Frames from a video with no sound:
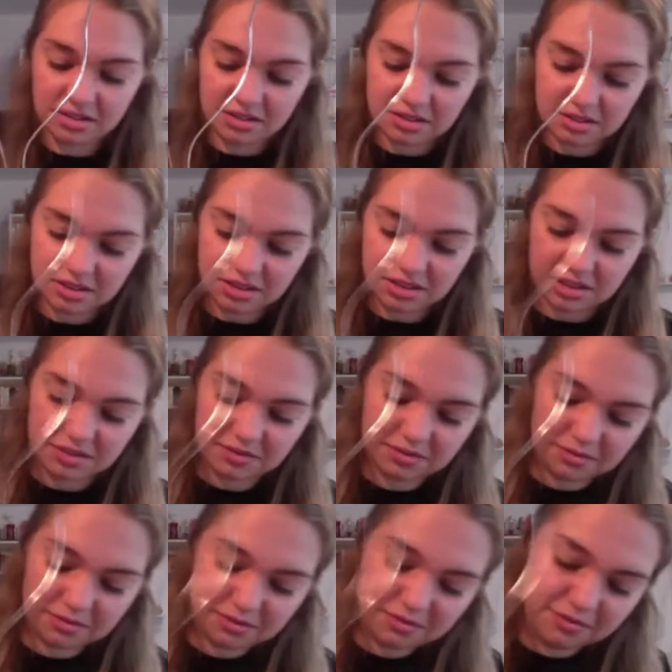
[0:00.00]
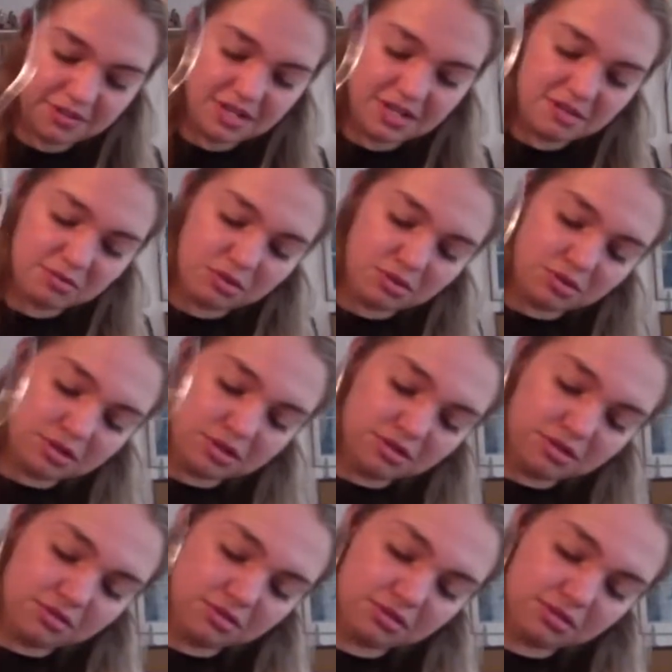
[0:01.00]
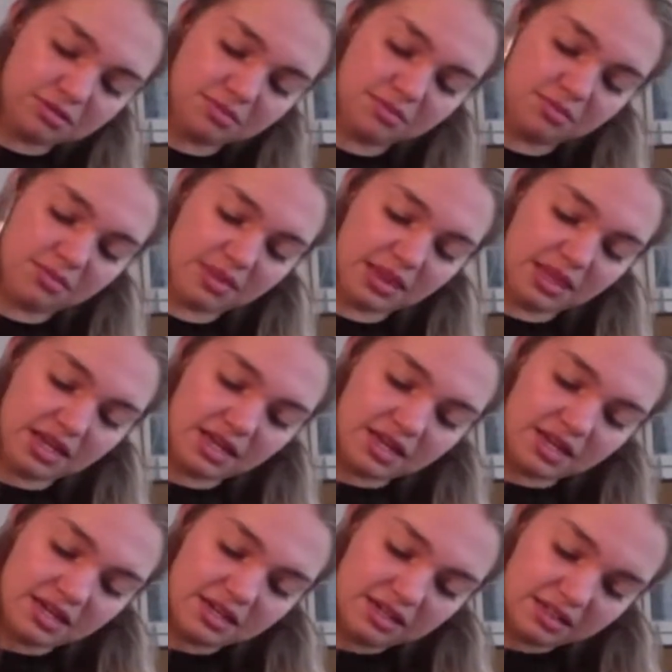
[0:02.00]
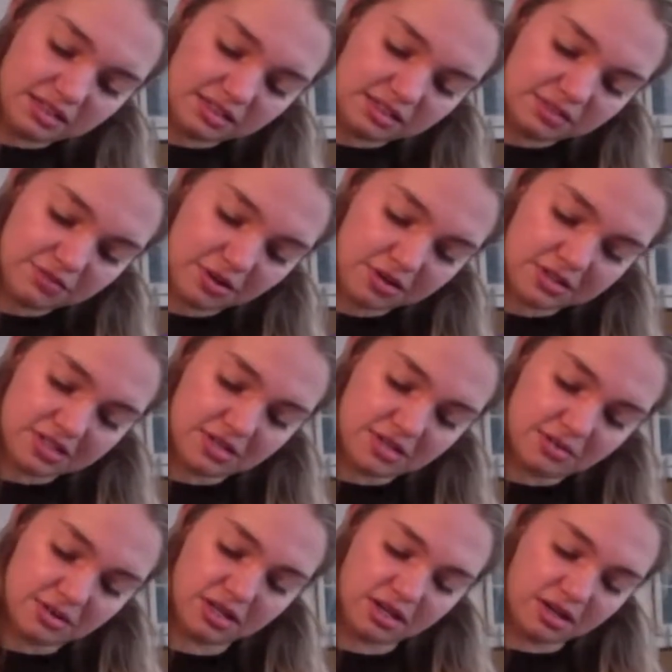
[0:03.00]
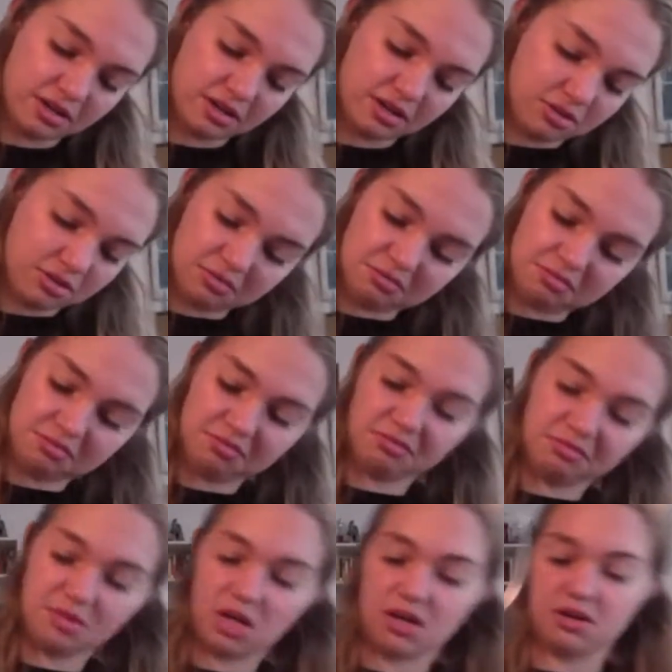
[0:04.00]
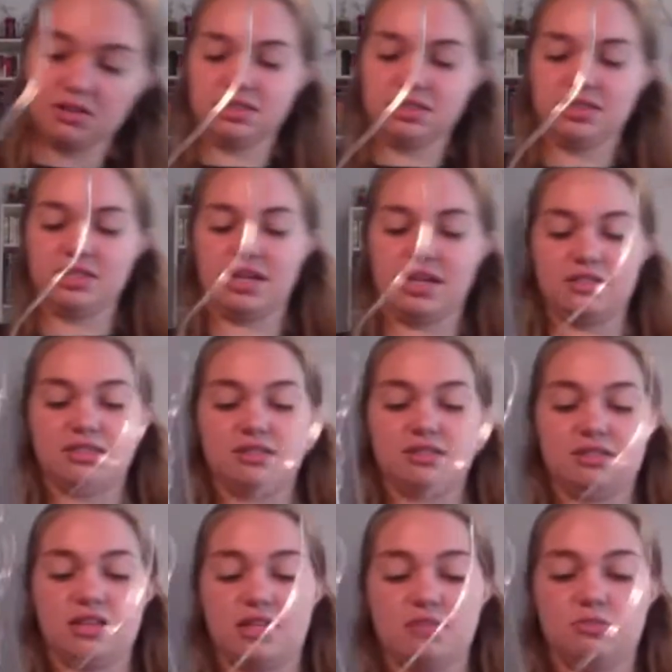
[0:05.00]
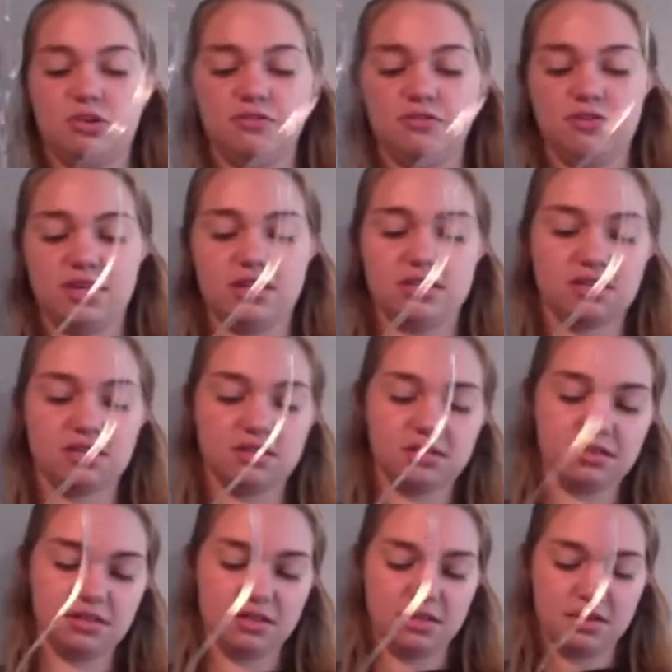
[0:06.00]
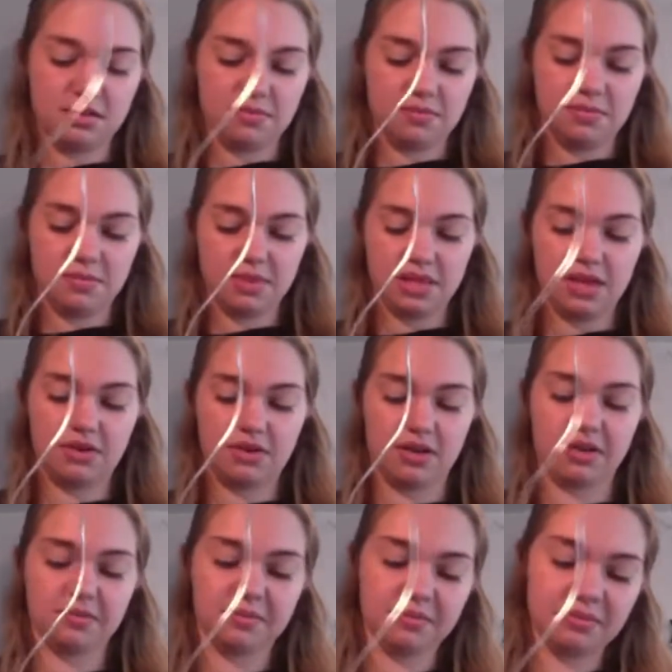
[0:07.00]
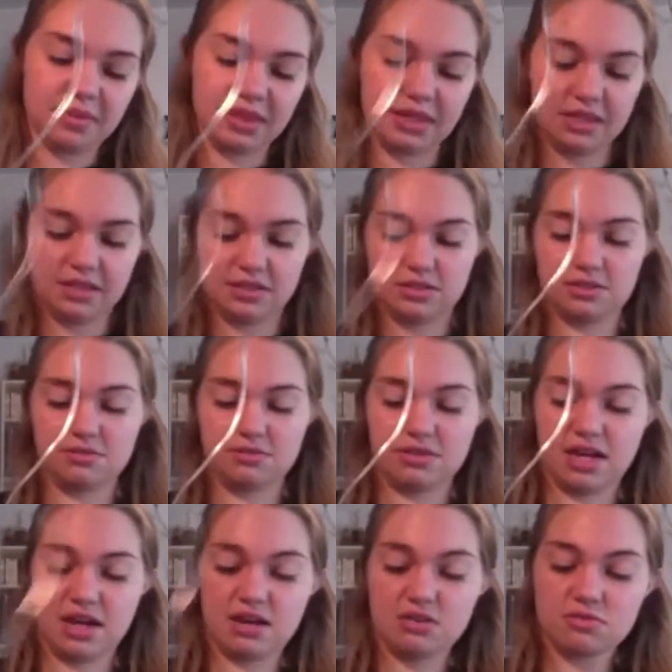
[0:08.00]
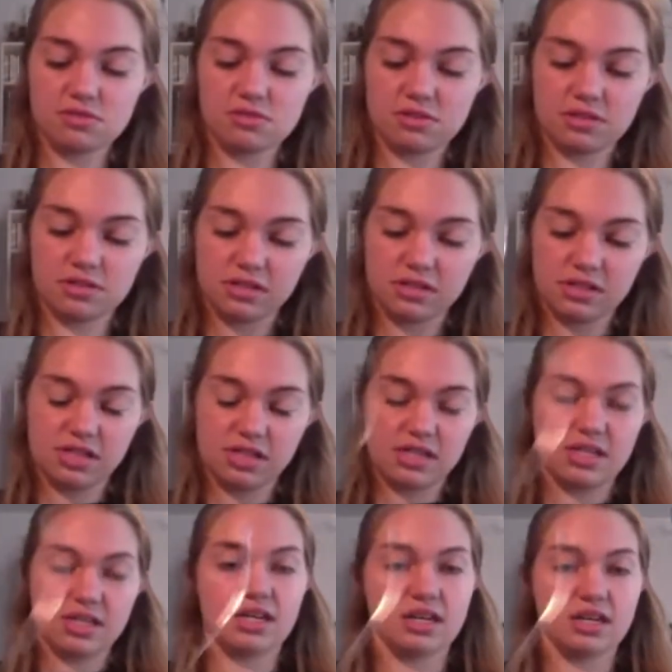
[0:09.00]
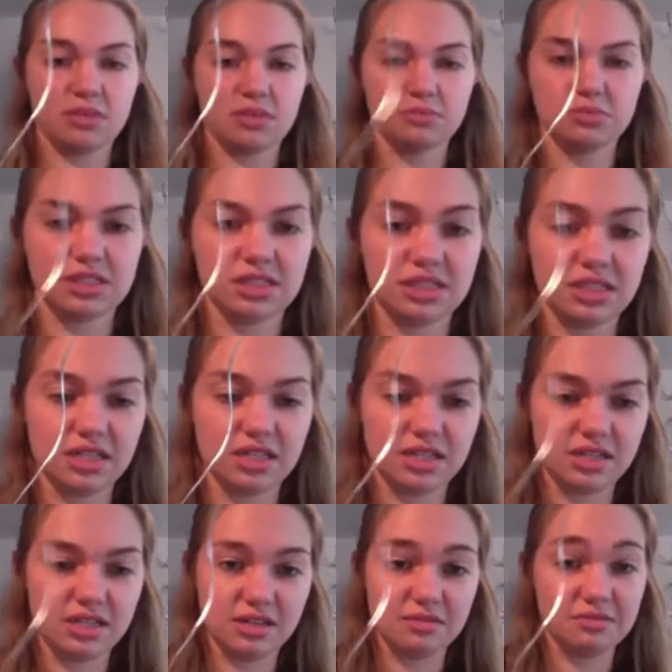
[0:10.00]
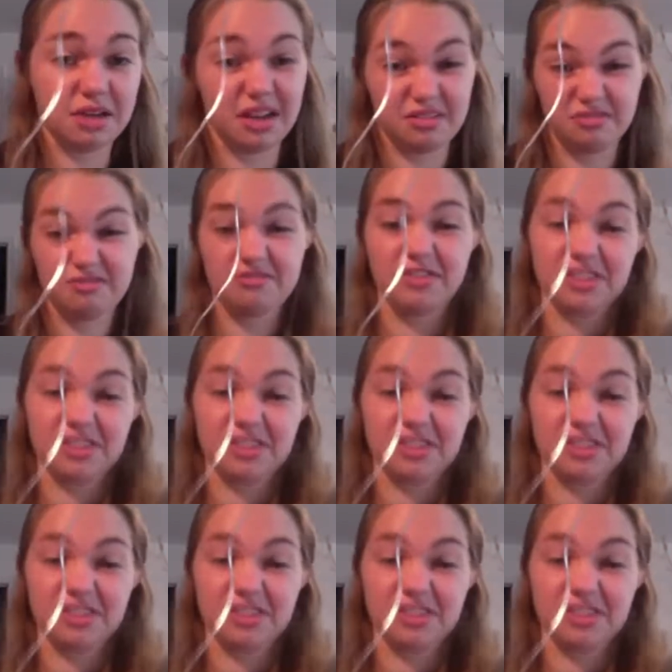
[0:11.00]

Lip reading: Just feed them through as far as they want to go. Honestly, that's perfect. Okay, so now comes the kind of fun